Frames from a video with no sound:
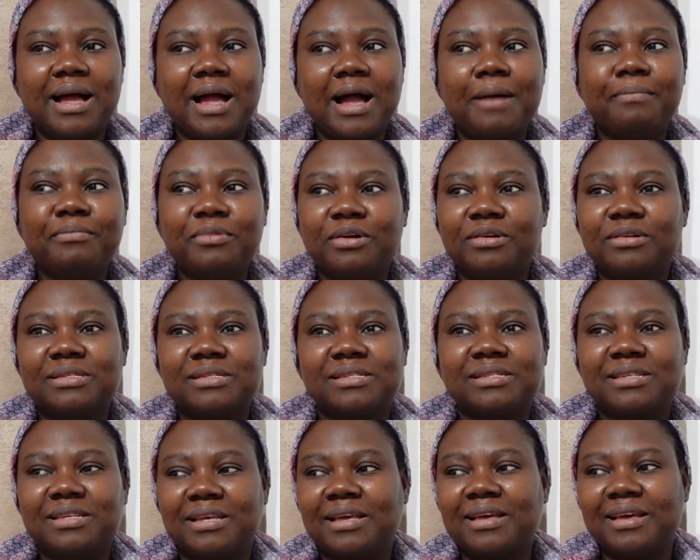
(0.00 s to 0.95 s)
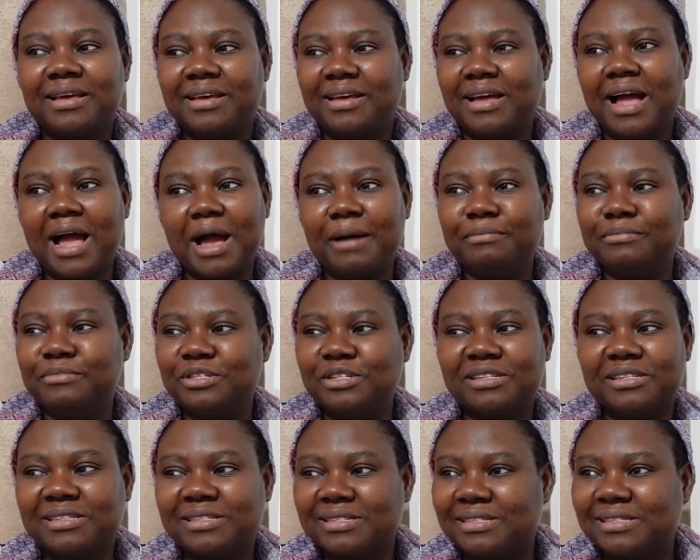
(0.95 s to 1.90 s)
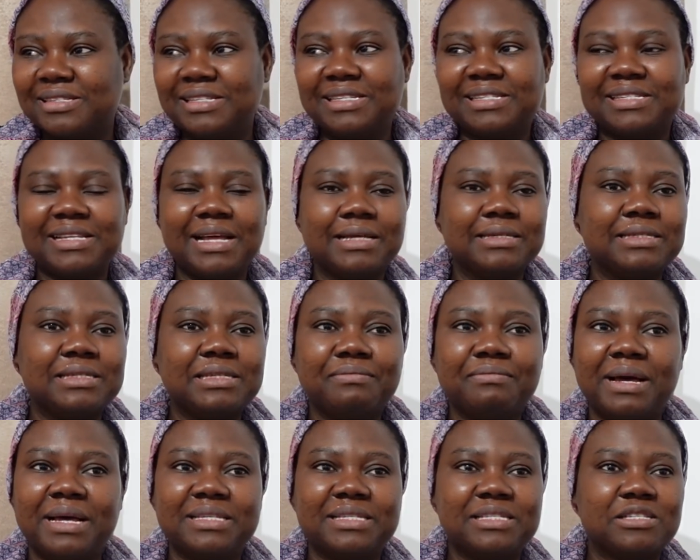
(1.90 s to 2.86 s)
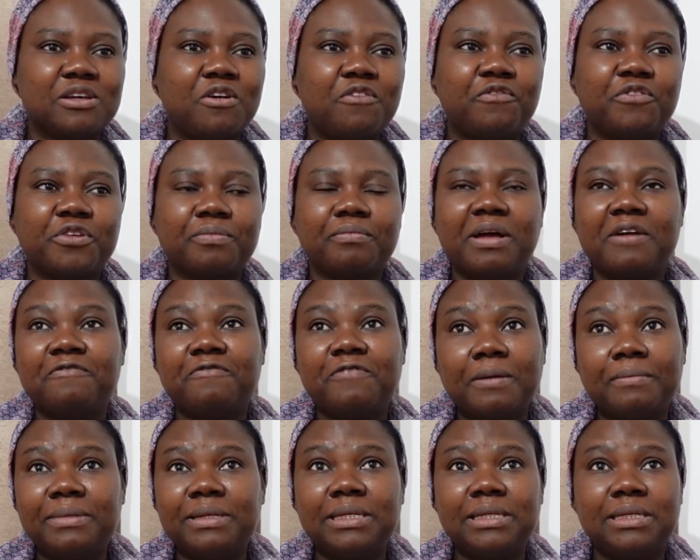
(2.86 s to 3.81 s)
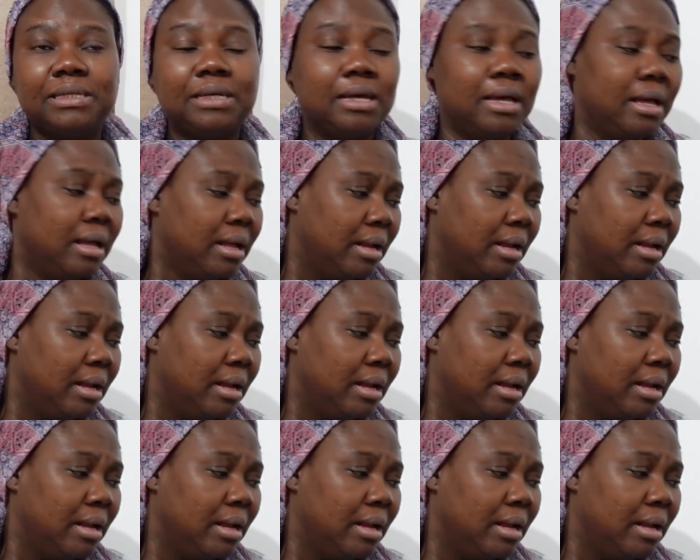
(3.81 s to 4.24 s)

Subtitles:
I'm just distancing myself with my family.